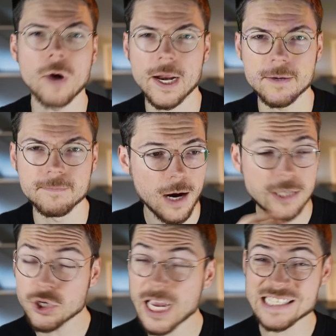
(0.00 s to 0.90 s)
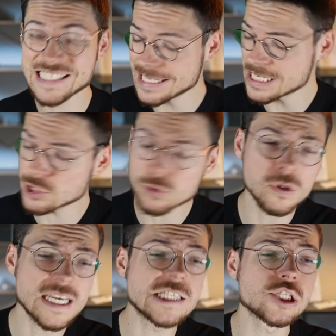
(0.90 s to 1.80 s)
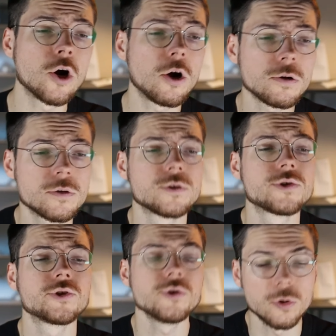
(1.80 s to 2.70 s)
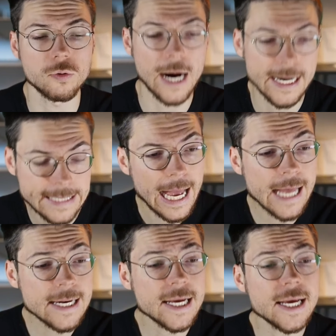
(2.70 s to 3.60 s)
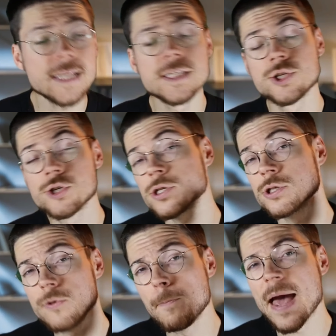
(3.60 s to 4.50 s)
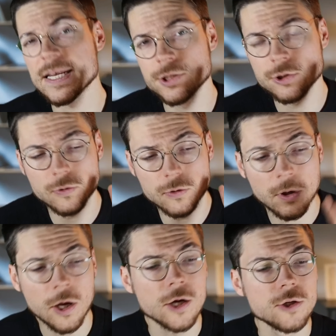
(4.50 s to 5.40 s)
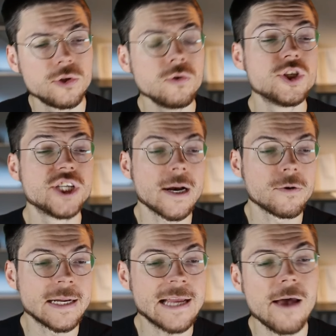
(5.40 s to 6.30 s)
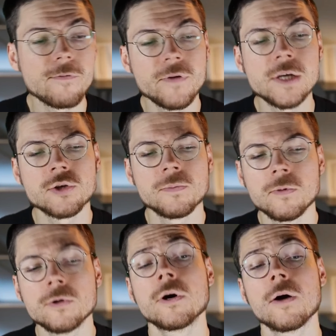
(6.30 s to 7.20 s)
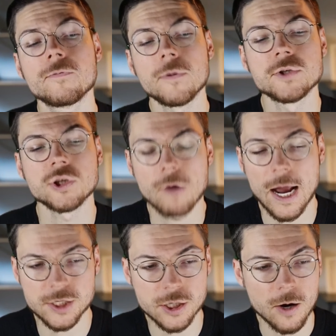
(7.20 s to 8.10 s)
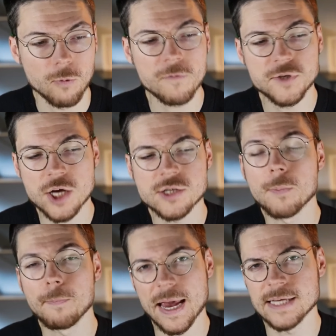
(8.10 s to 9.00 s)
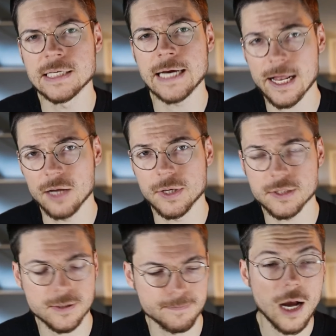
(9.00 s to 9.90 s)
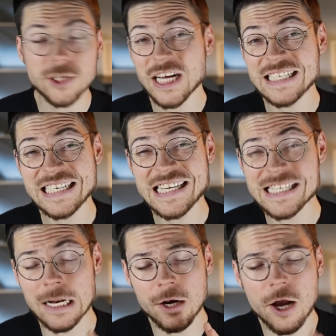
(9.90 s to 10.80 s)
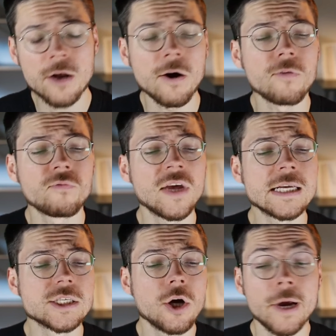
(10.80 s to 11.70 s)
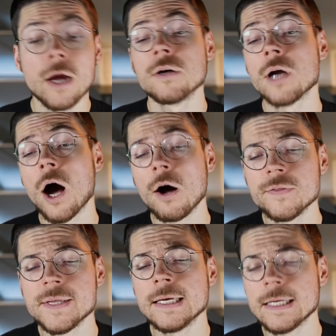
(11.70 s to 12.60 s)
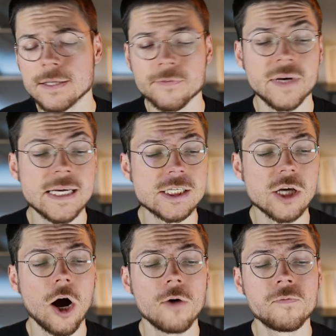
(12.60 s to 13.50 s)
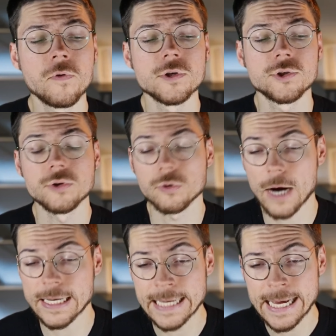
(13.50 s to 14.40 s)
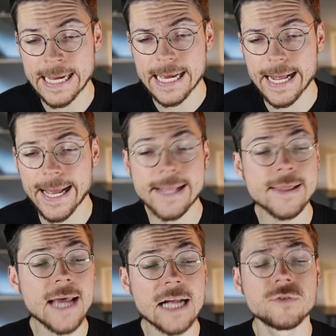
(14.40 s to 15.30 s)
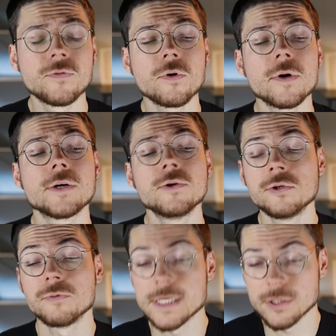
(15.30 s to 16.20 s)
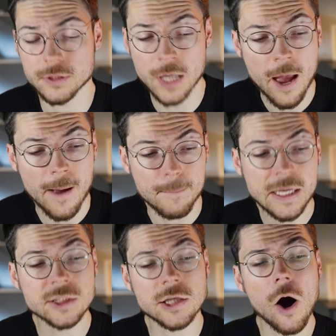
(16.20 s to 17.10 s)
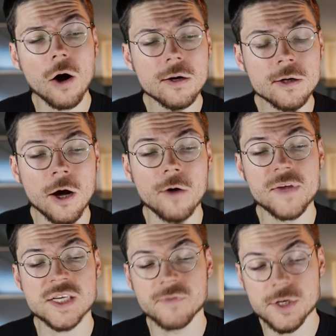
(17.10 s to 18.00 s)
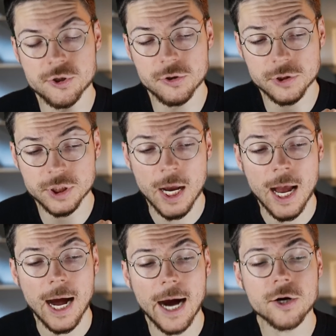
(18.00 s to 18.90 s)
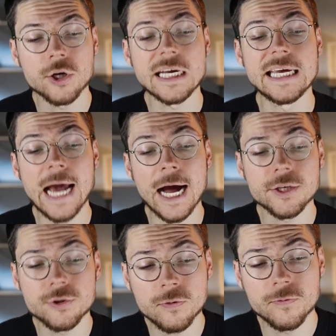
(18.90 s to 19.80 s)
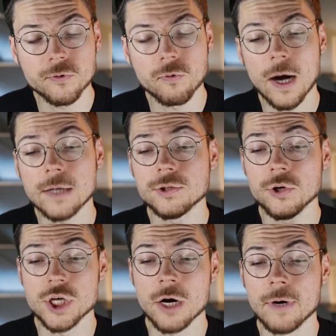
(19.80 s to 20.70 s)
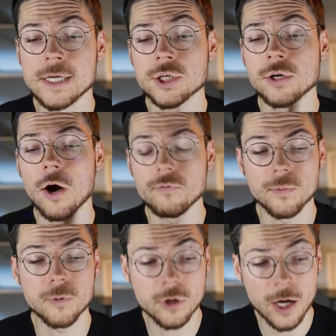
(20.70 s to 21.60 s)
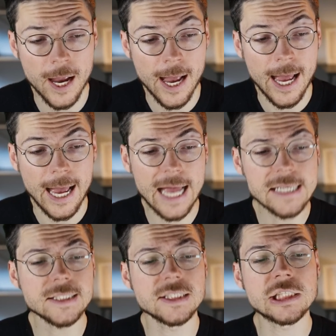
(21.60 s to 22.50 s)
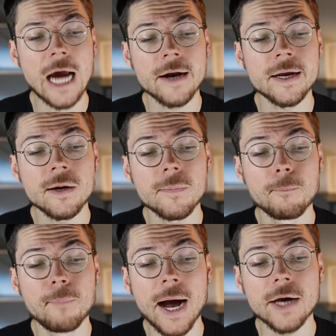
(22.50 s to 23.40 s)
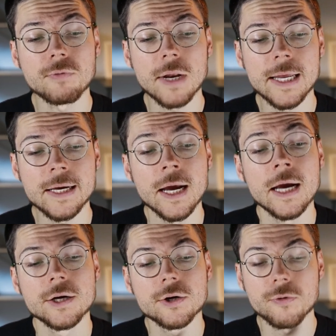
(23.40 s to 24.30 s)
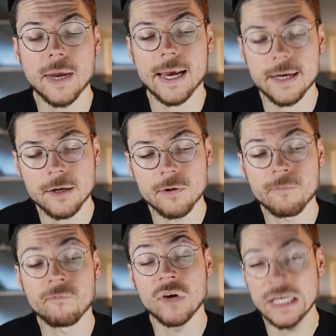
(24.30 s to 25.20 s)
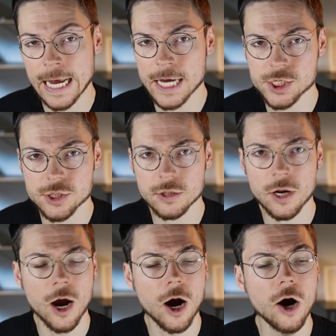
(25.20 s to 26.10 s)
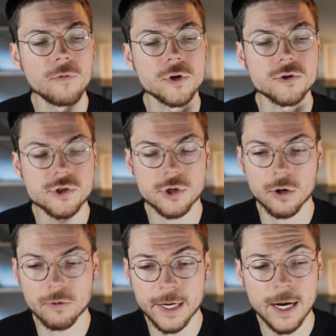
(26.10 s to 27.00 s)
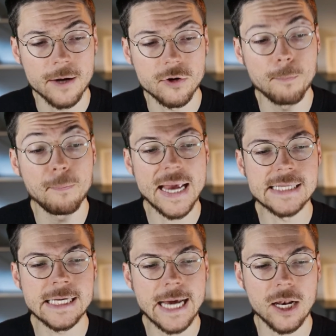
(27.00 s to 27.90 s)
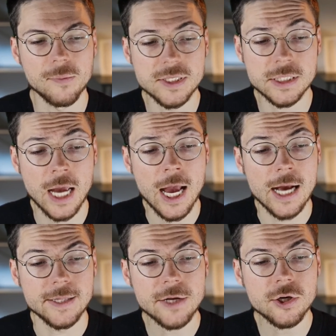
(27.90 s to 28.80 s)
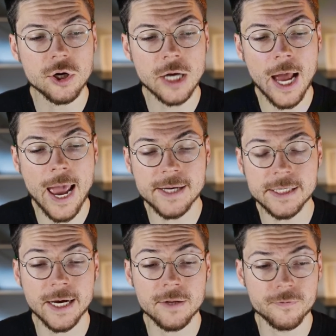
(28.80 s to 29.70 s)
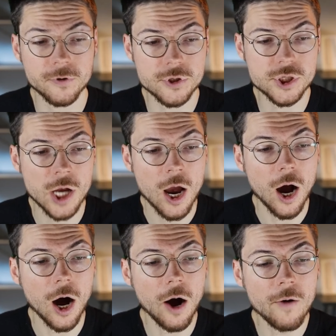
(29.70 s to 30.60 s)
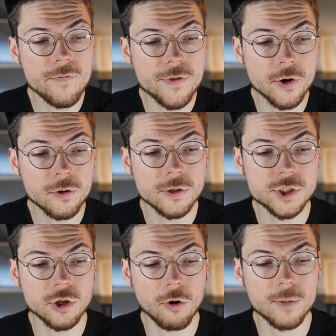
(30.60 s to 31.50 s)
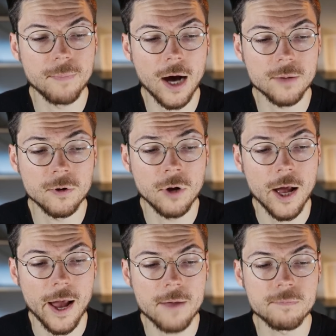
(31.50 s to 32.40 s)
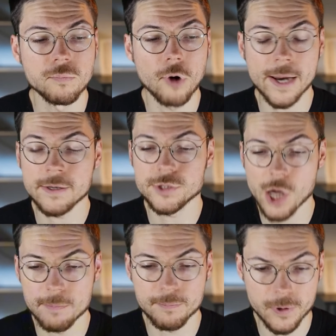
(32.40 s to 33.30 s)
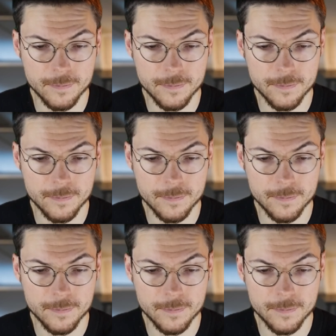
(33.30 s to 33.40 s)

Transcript: writing. As you can see, this tool is called Pseudowrite, and it's just the best tool to generate a fiction book from scratch with just the basic elements. As you can see, there's a lot of things going on the interface of Pseudowrite, and that's for a good reason, because all of these features are going to guide you throughout the generation of your book, and starting by really creating the foundation of your story, the basic elements that you're gonna indicate first on the story Bible and brain dump.